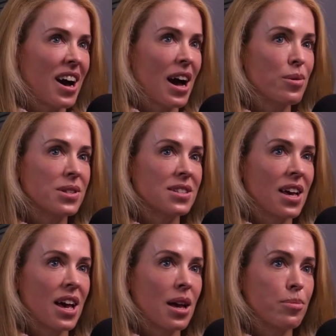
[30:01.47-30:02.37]
I would
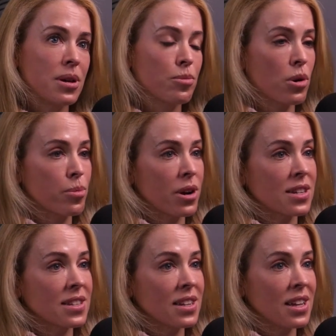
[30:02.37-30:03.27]
say being more
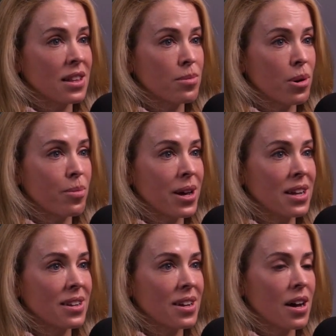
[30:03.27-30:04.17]
present in the
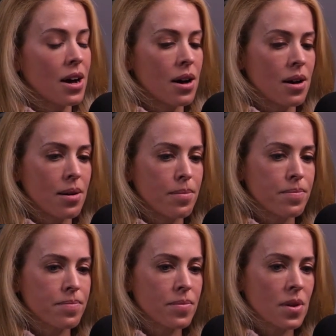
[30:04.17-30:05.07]
moment. Yeah.
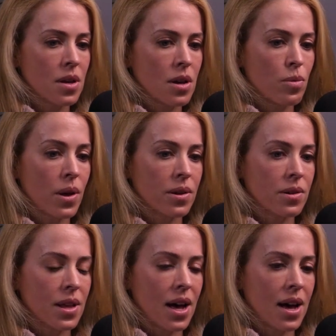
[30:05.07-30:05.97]
Um,
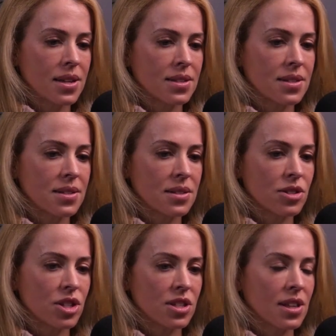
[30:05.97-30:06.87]
whether that's
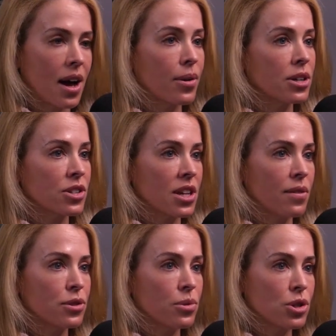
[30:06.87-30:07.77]
just allowing
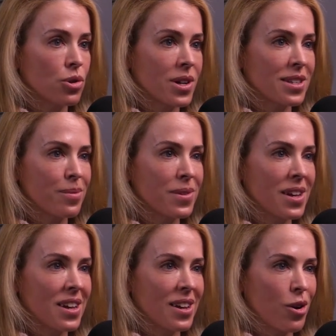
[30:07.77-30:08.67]
yourself to enjoy
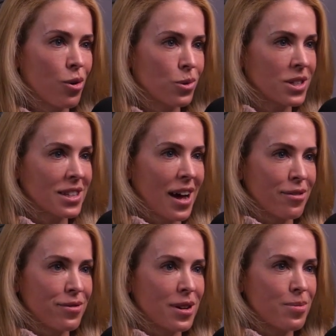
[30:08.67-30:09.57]
something, holding
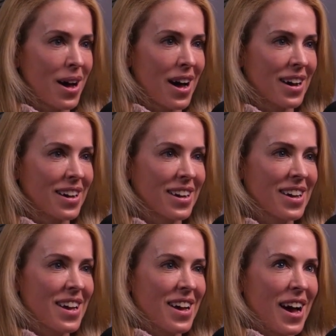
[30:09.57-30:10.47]
that feedback.
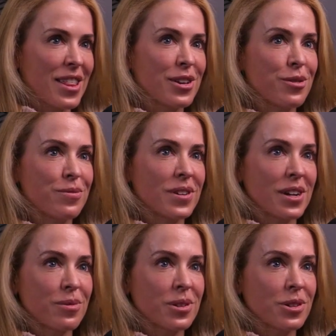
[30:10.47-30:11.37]
I think you've
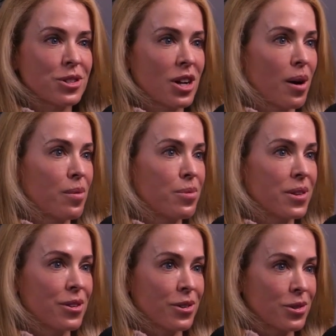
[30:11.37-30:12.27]
done a really good job
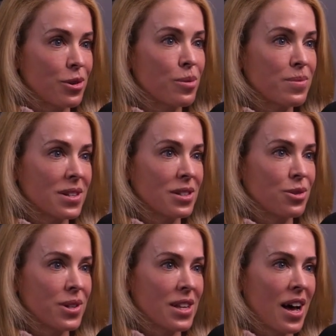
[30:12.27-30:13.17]
with your looms and
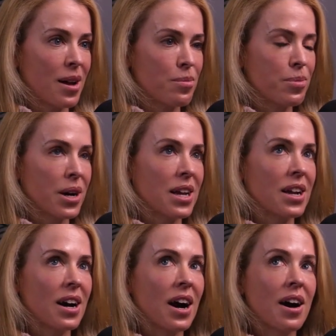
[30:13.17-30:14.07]
doing that.
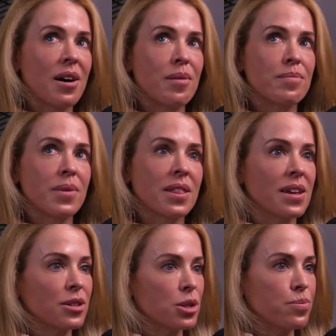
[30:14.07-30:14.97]
But um, I
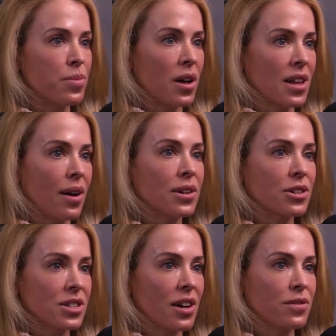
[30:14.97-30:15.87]
think just allowing
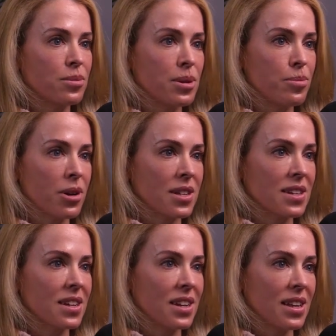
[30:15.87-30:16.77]
yourself to be
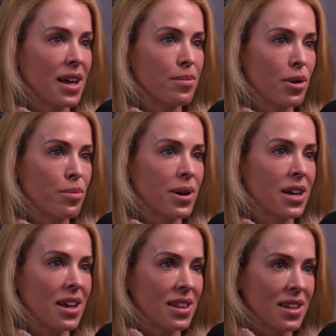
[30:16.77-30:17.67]
present in that
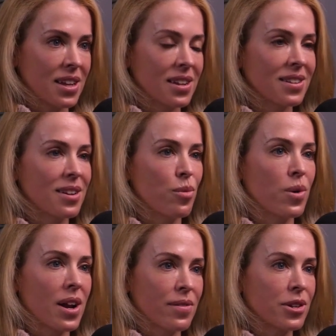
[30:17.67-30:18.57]
moment and then
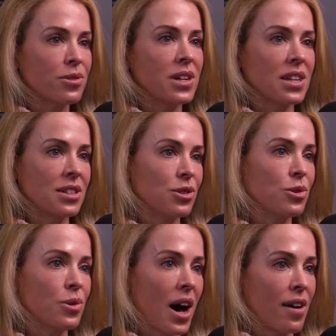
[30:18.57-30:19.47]
whatever you need to
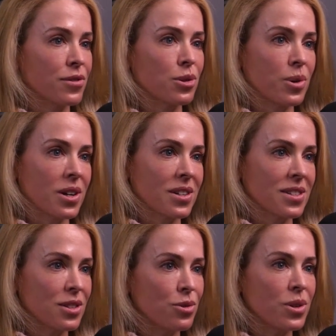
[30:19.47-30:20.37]
do afterwards,
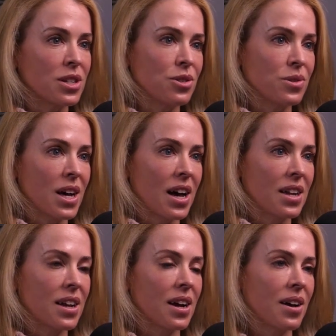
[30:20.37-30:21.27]
yeah. you can do
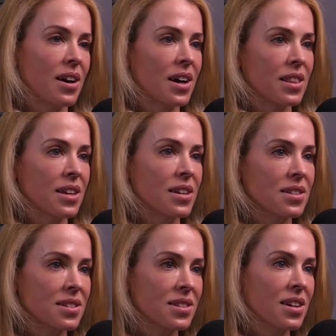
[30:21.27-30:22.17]
that, uh, I think
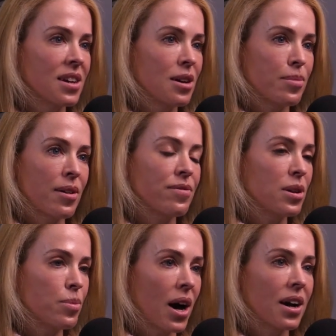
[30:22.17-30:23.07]
is my
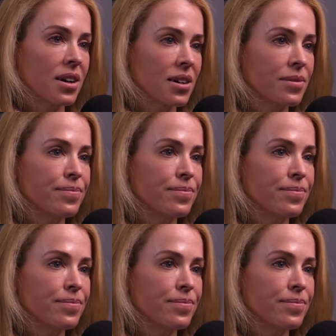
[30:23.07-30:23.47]
feedback.